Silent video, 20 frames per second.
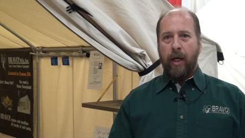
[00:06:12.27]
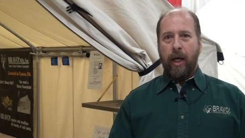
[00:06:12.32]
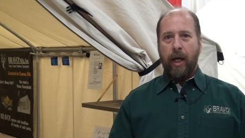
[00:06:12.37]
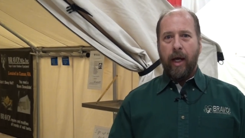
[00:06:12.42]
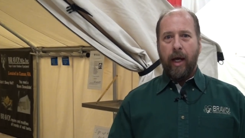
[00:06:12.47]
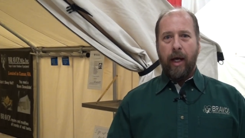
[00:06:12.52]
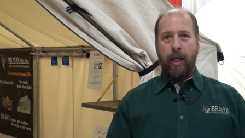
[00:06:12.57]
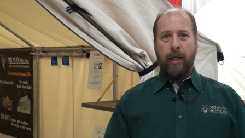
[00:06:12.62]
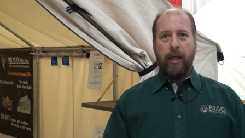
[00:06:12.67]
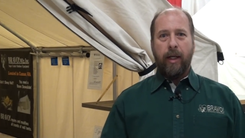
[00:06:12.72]

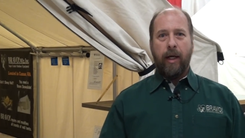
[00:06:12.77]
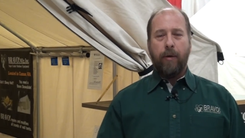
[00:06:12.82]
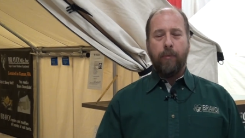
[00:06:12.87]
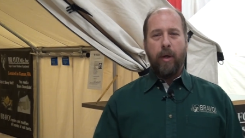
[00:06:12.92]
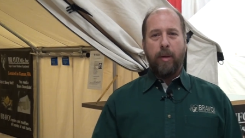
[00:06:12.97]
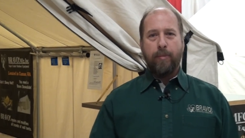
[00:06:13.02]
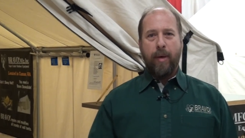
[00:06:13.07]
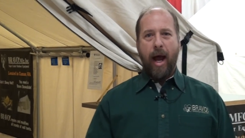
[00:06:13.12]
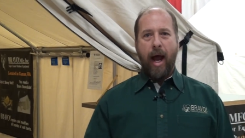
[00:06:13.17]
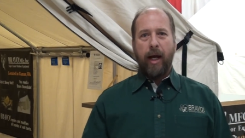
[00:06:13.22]
And then
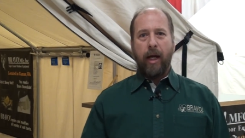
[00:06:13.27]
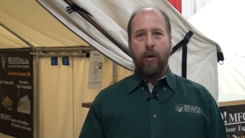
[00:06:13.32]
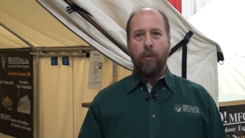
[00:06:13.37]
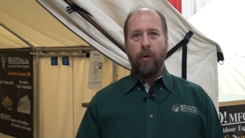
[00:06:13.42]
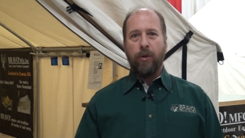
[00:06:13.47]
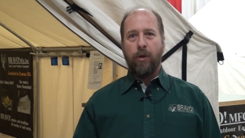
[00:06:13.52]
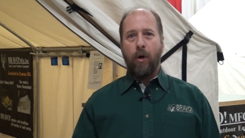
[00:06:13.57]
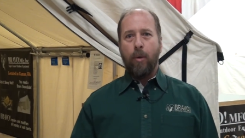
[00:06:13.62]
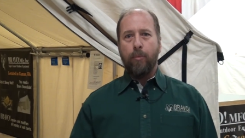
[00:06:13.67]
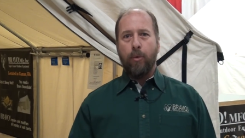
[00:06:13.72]
we back it
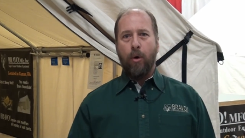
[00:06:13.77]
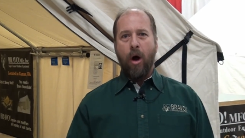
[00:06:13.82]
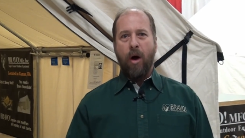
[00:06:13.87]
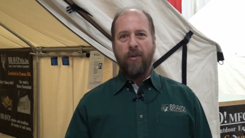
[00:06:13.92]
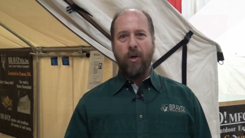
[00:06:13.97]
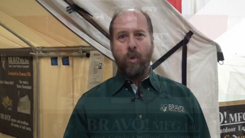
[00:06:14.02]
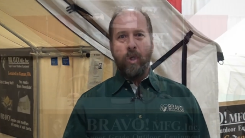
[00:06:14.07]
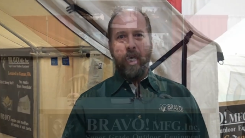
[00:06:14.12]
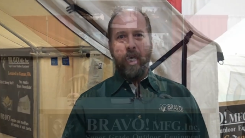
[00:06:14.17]
with our Bravo